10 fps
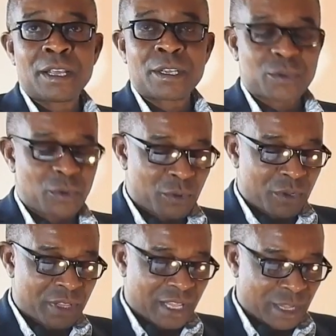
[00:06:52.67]
So
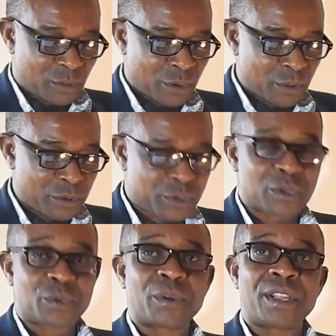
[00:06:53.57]
that one also
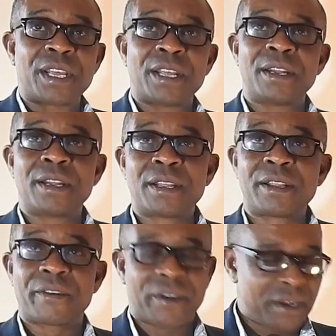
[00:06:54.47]
is within
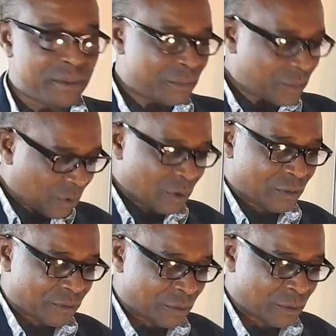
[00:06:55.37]
the realm
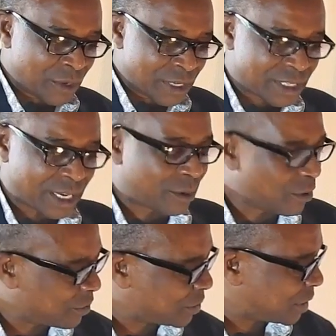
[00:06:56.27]
of
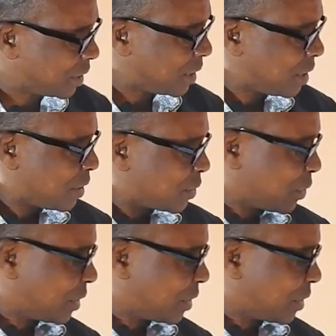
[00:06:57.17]
psychology. So